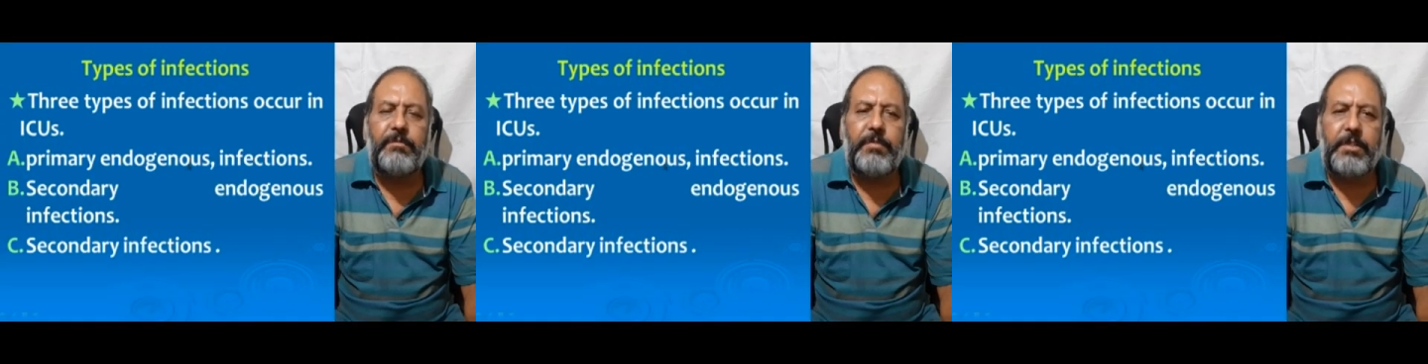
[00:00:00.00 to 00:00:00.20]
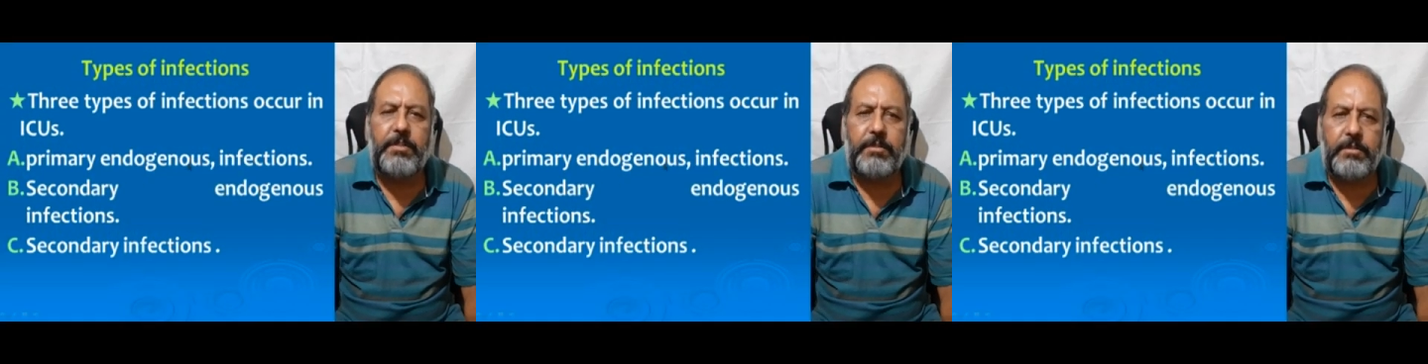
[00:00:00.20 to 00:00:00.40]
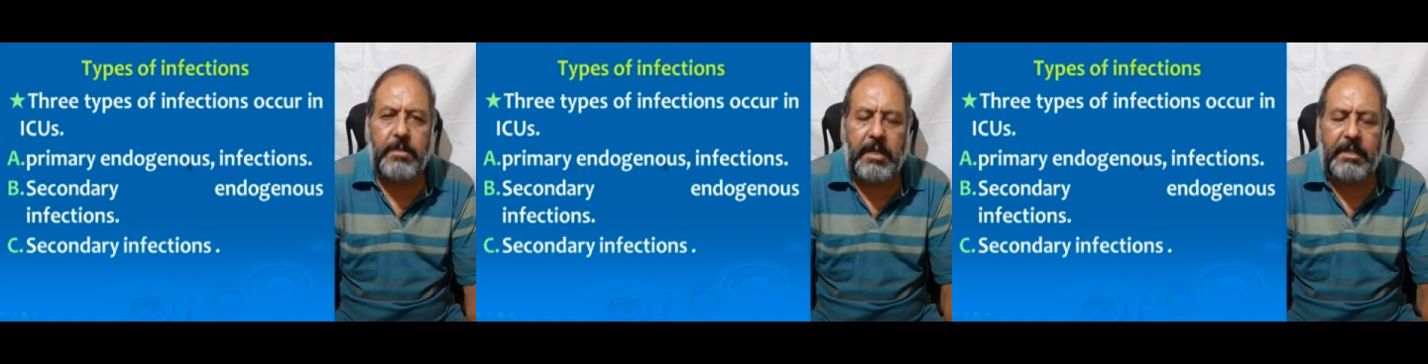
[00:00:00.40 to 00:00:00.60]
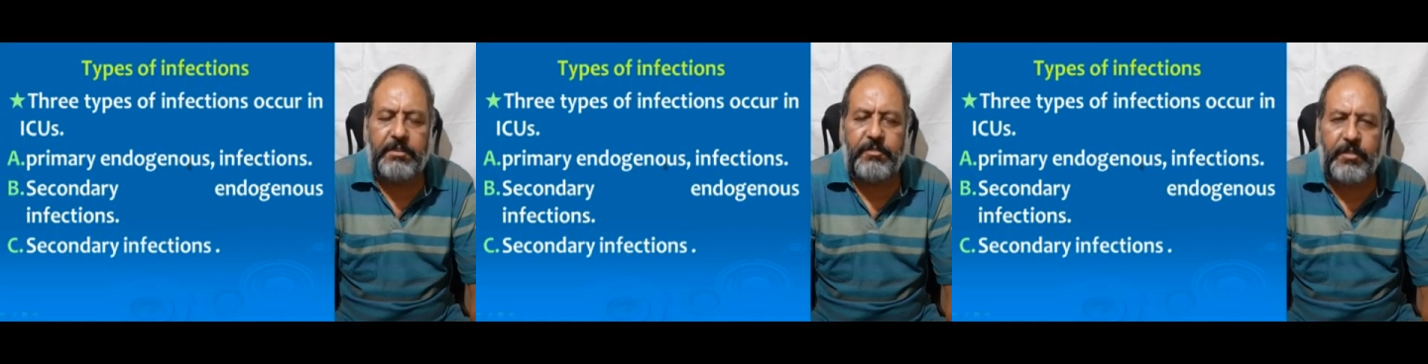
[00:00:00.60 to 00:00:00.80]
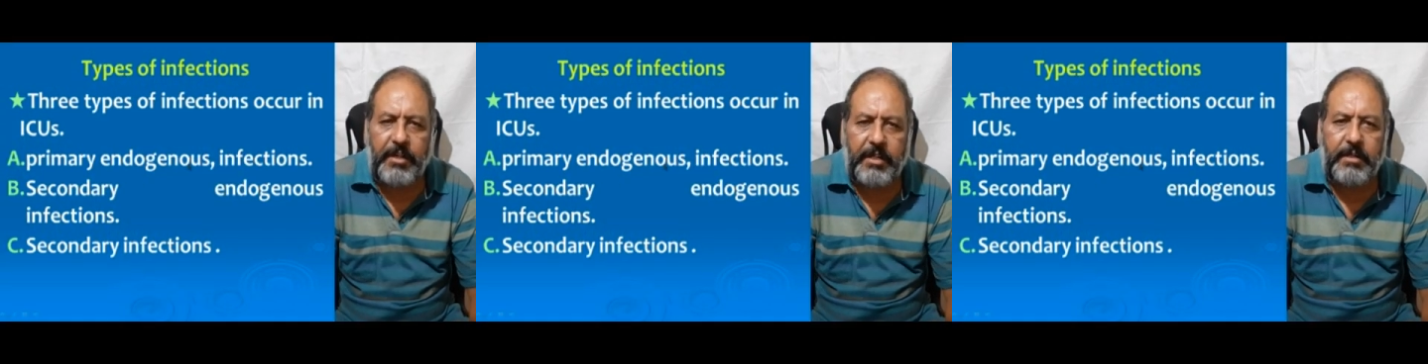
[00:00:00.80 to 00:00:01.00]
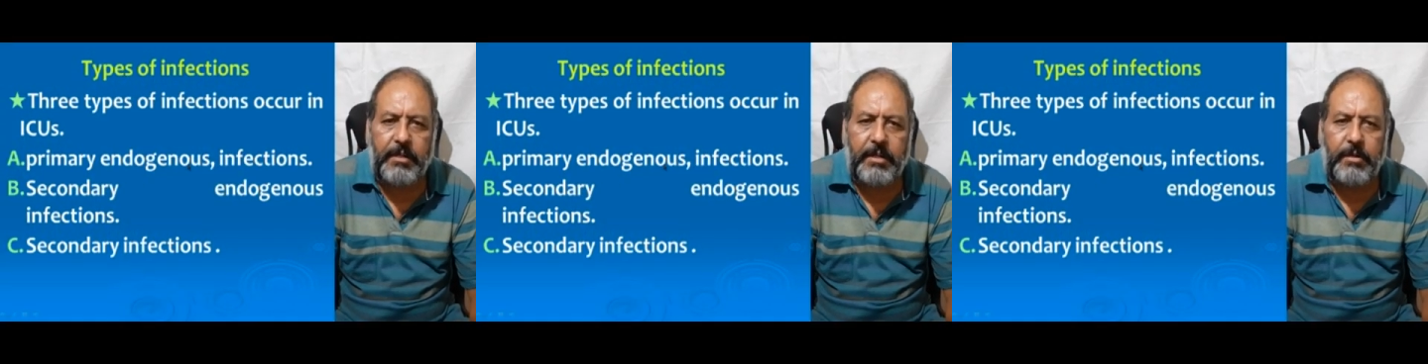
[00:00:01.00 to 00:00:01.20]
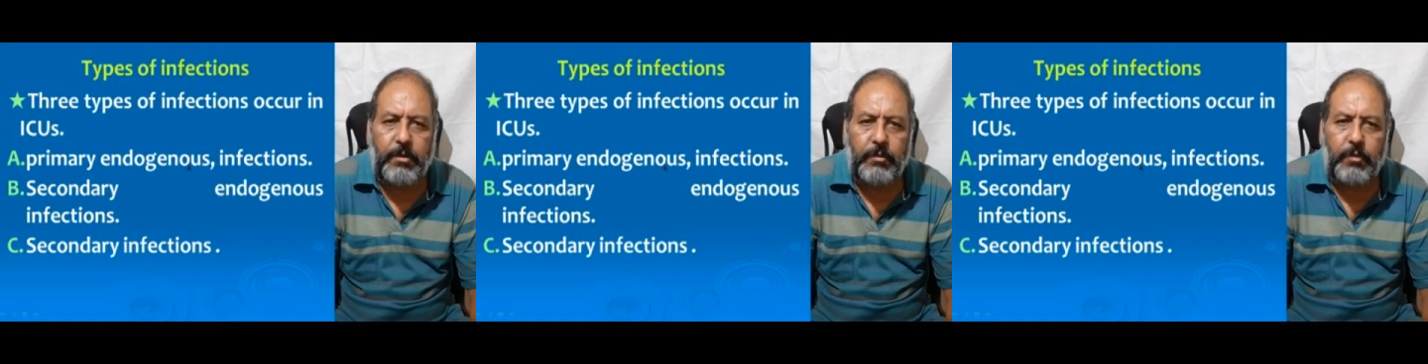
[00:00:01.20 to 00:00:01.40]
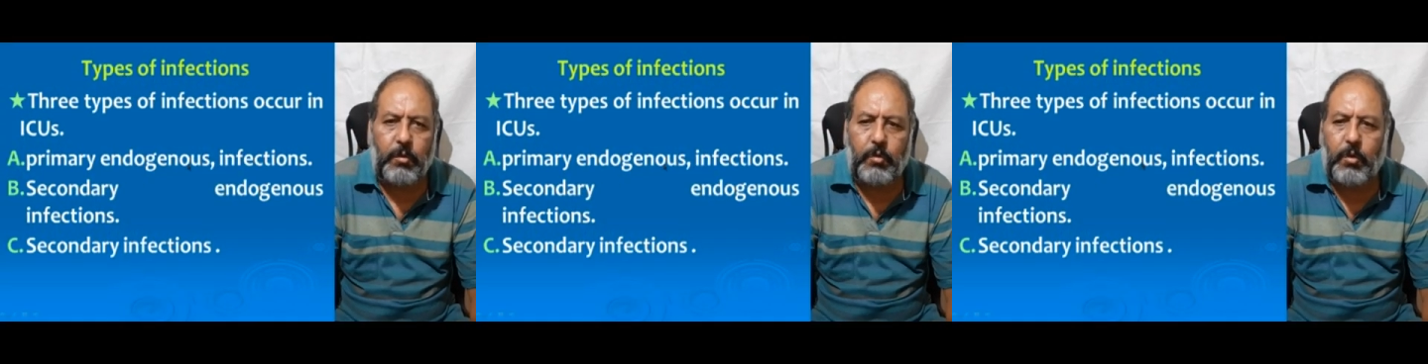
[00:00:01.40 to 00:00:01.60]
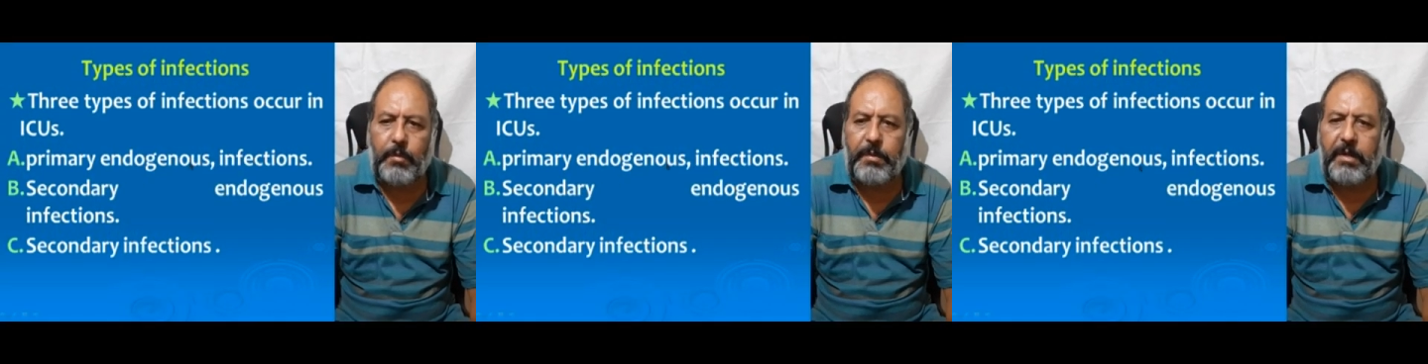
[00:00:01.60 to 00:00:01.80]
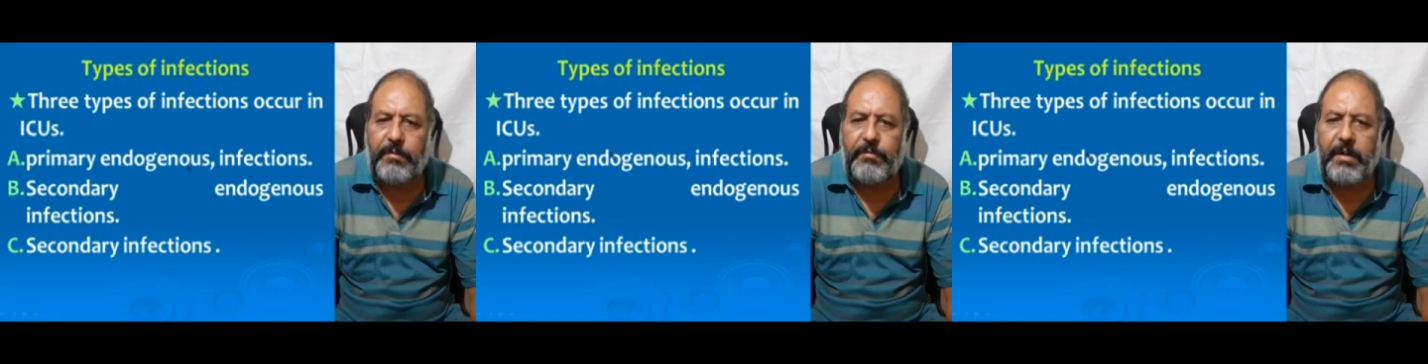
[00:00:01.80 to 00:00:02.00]
which are seen in
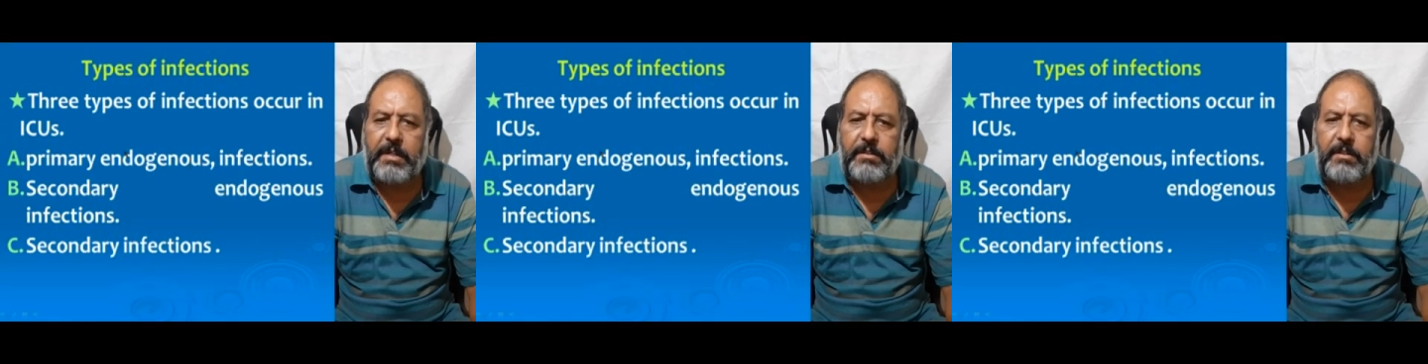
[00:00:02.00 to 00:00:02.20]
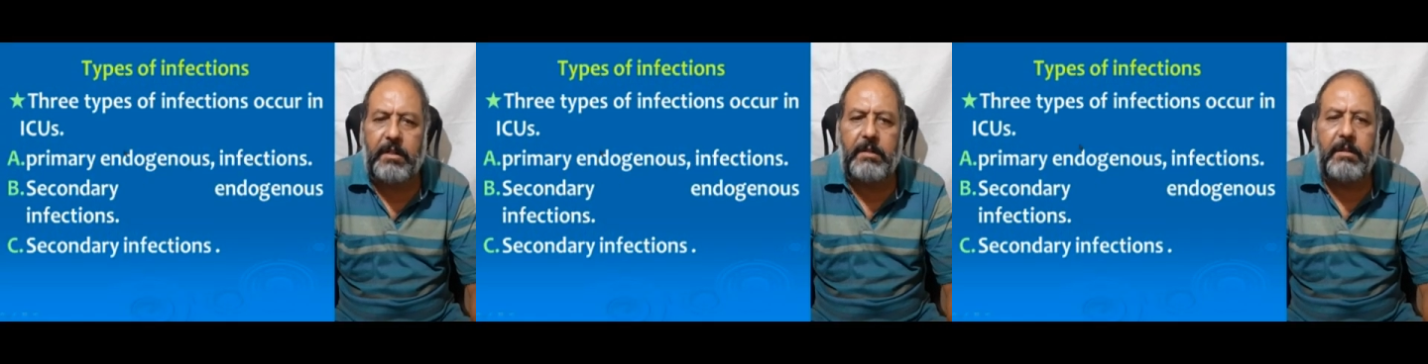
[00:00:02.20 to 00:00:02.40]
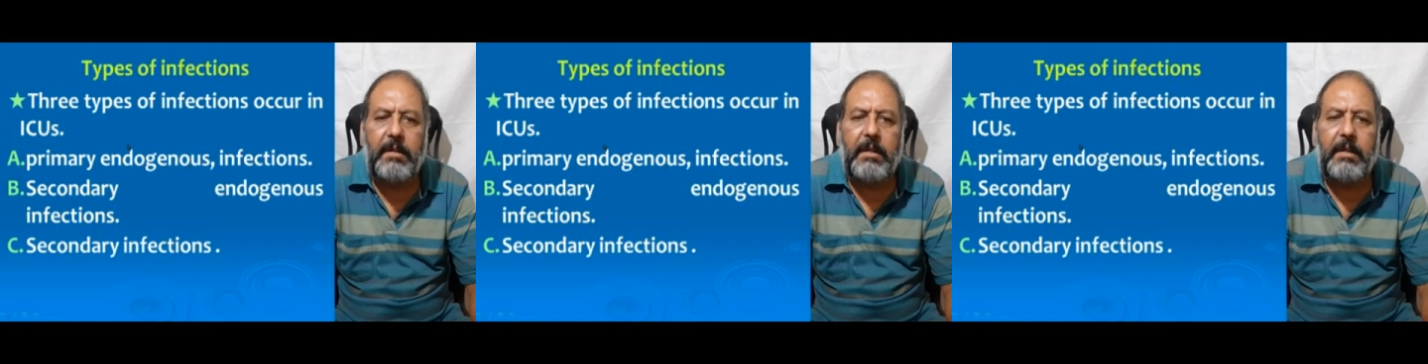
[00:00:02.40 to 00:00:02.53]
nosocomial infection,